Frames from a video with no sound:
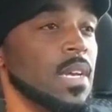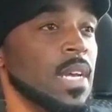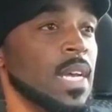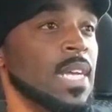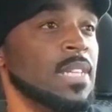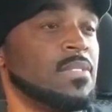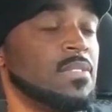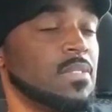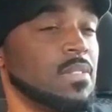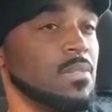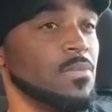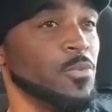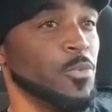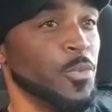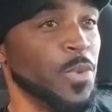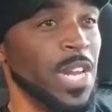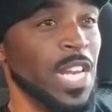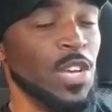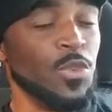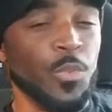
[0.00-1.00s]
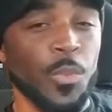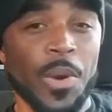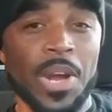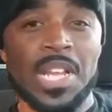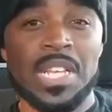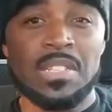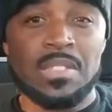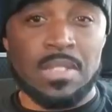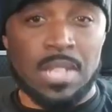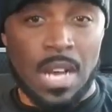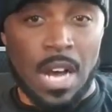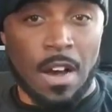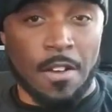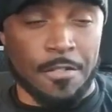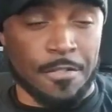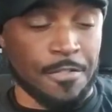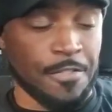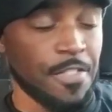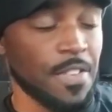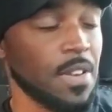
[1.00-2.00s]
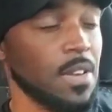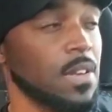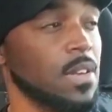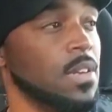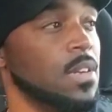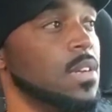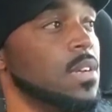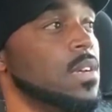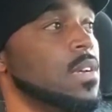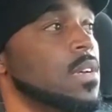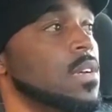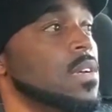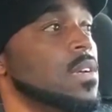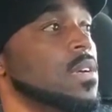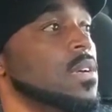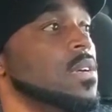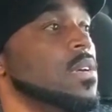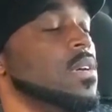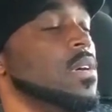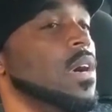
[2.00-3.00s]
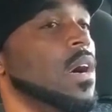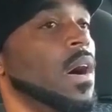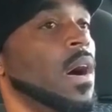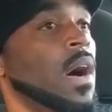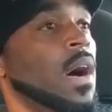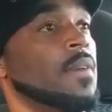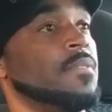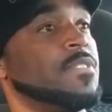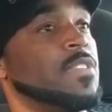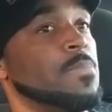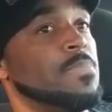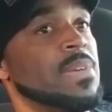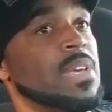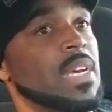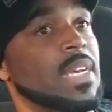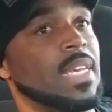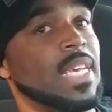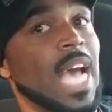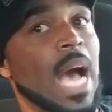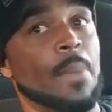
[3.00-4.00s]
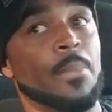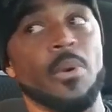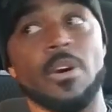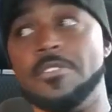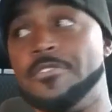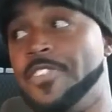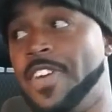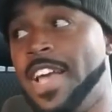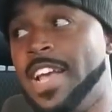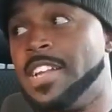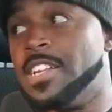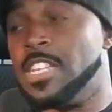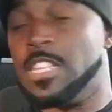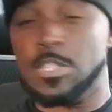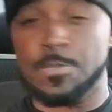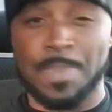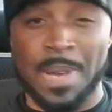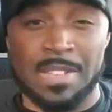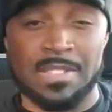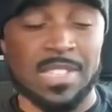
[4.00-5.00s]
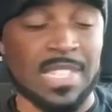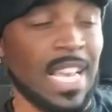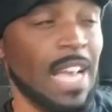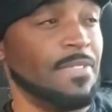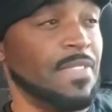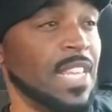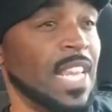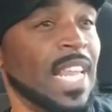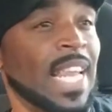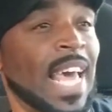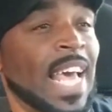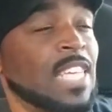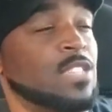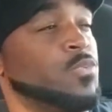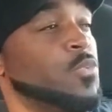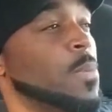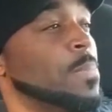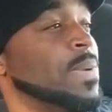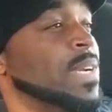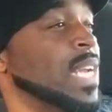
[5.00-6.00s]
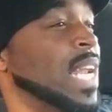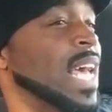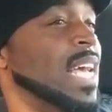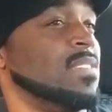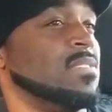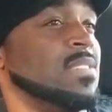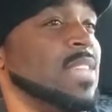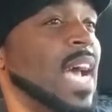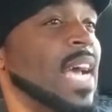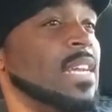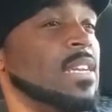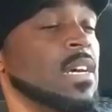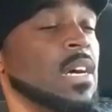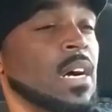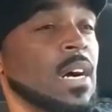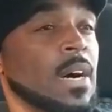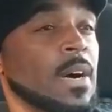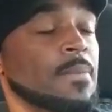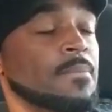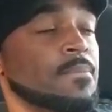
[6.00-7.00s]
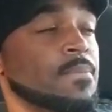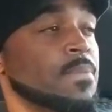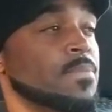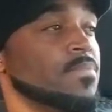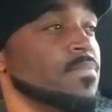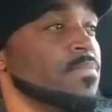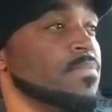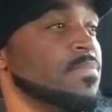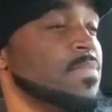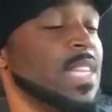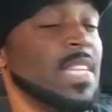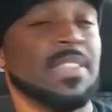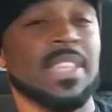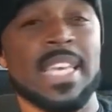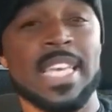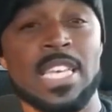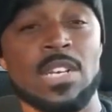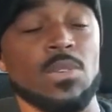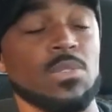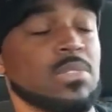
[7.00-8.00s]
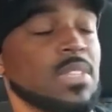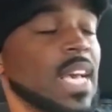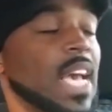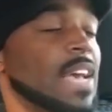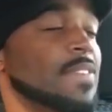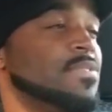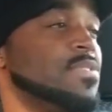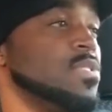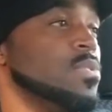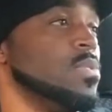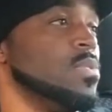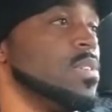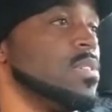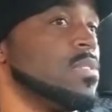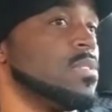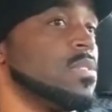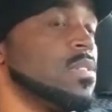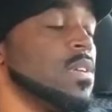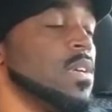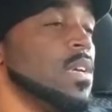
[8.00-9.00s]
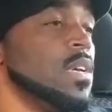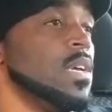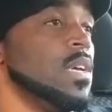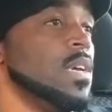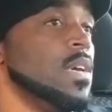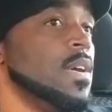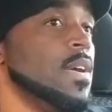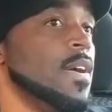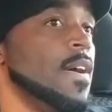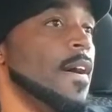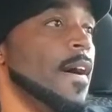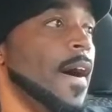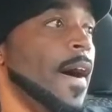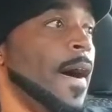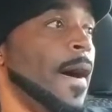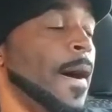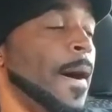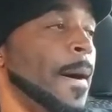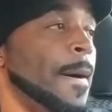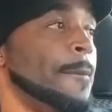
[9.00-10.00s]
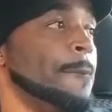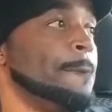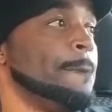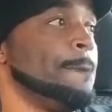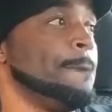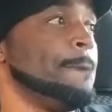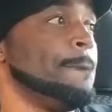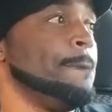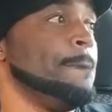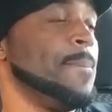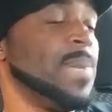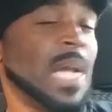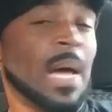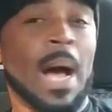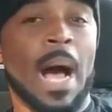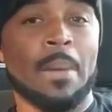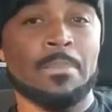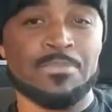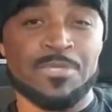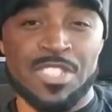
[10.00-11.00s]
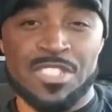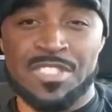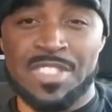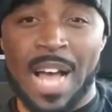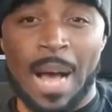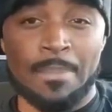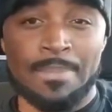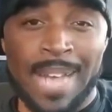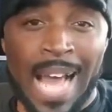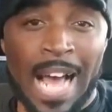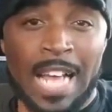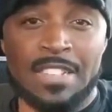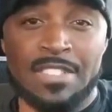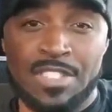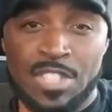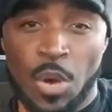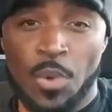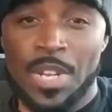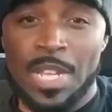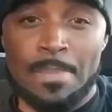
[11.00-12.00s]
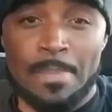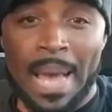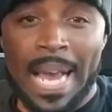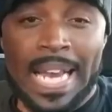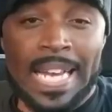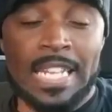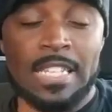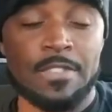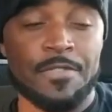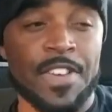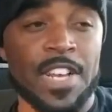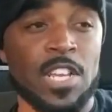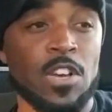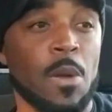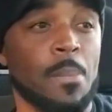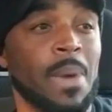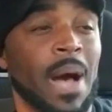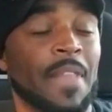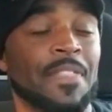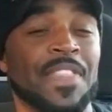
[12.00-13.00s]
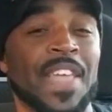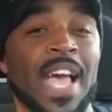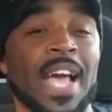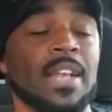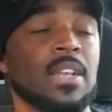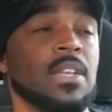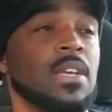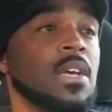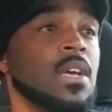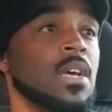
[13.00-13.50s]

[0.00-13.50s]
It's really, really tough to be a Cowboy fan, especially after that ass whooping last night that the Eagles gave to us. But I'm not solely making this video about that.